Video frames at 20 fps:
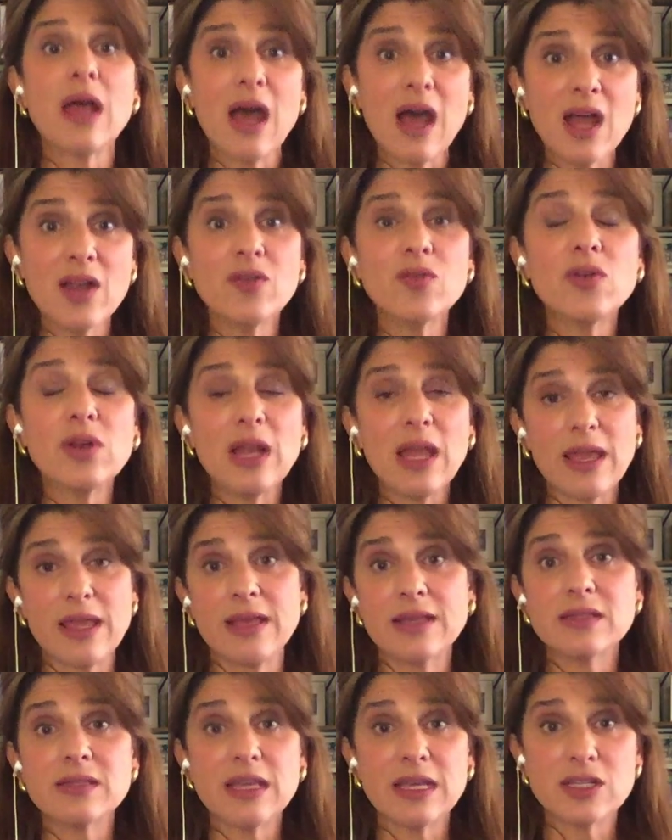
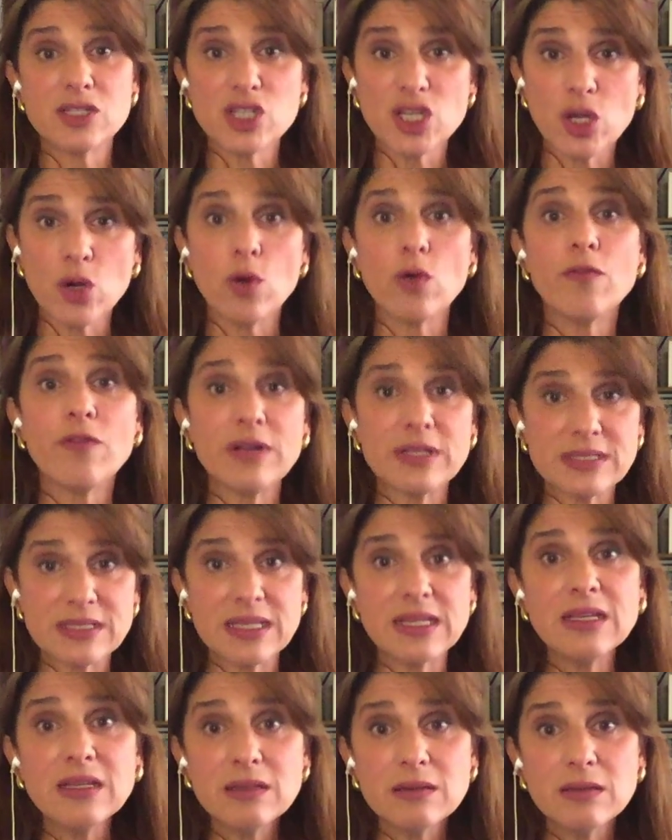unreliant NGO
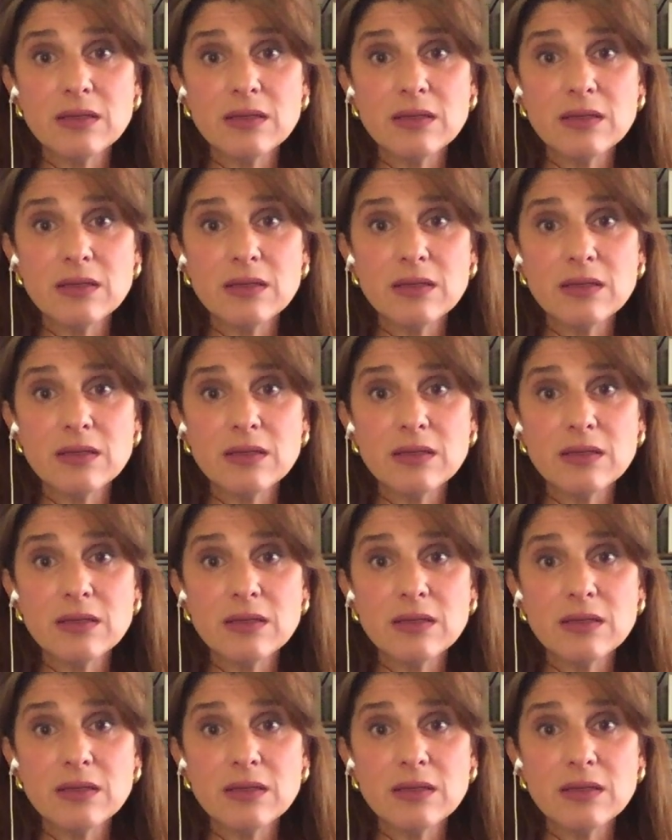funding.